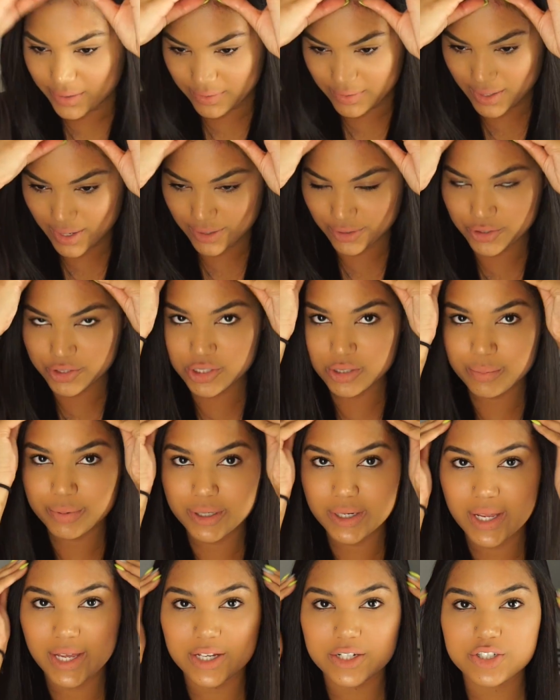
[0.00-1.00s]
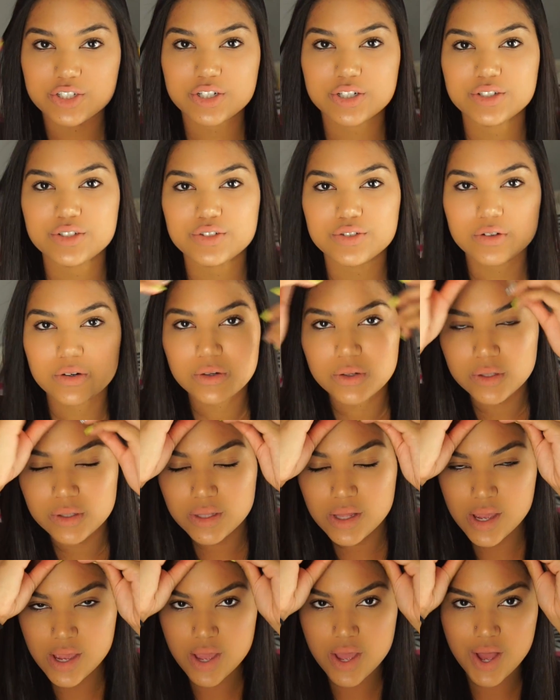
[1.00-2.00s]
and then I usually put edge
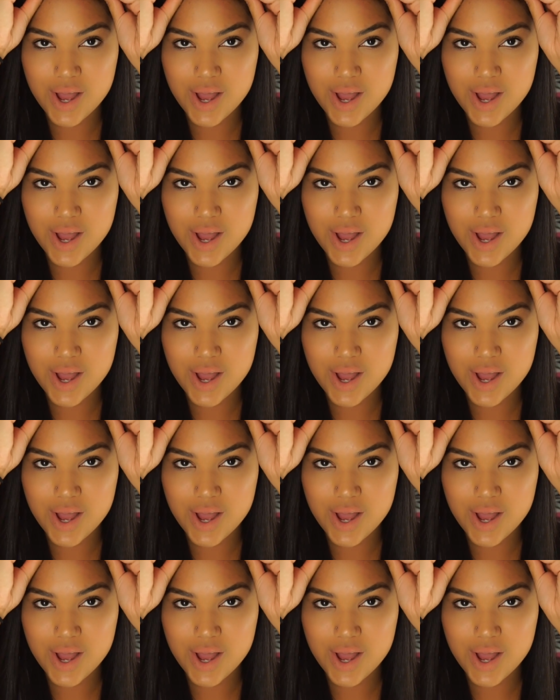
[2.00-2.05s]
control